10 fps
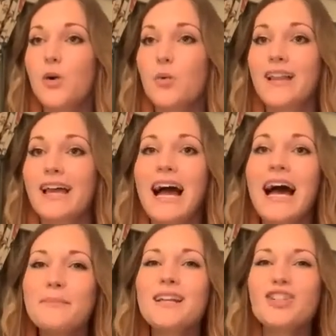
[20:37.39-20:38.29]
we're like,
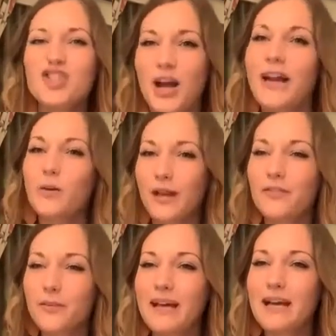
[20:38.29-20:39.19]
I'm going to shy away
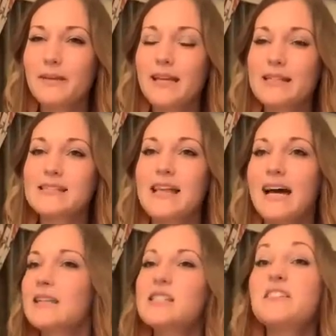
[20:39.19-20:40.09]
from that because
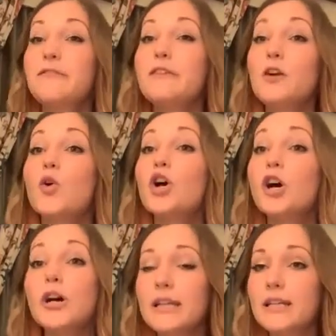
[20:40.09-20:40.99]
that doesn't feel
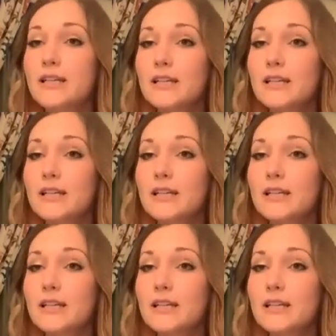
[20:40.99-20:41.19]
good.